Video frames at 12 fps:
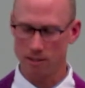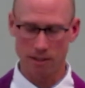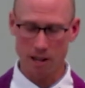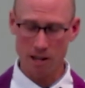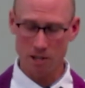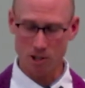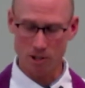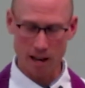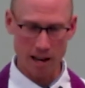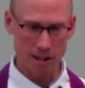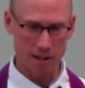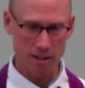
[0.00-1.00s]
And the angel
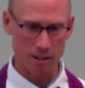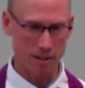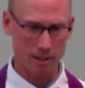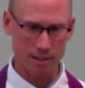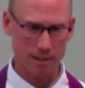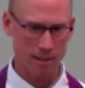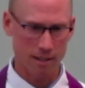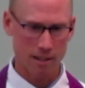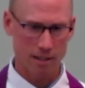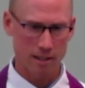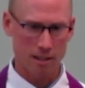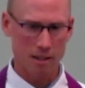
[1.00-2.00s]
added, Look,
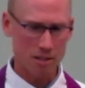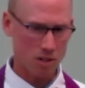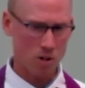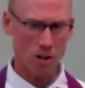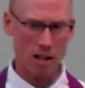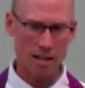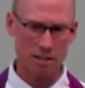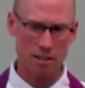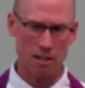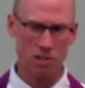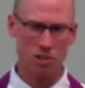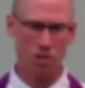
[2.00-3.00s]
this coal has
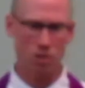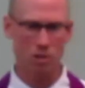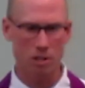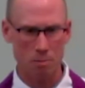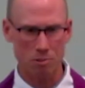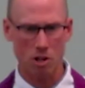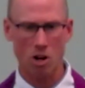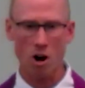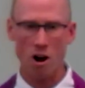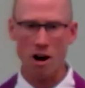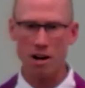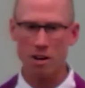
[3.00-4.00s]
touched your lips.
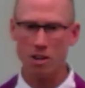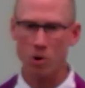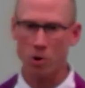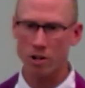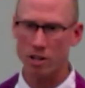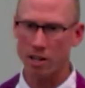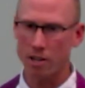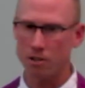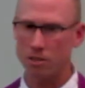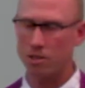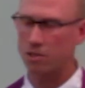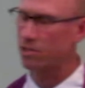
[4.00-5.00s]
Gone your
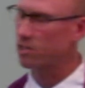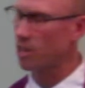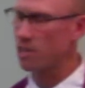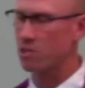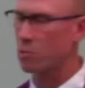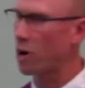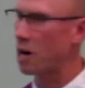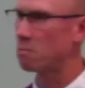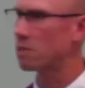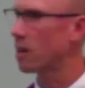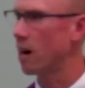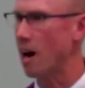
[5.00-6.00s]
guilt, your sins
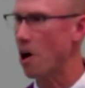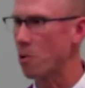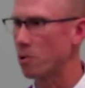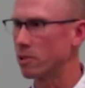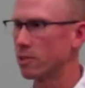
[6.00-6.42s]
wiped out.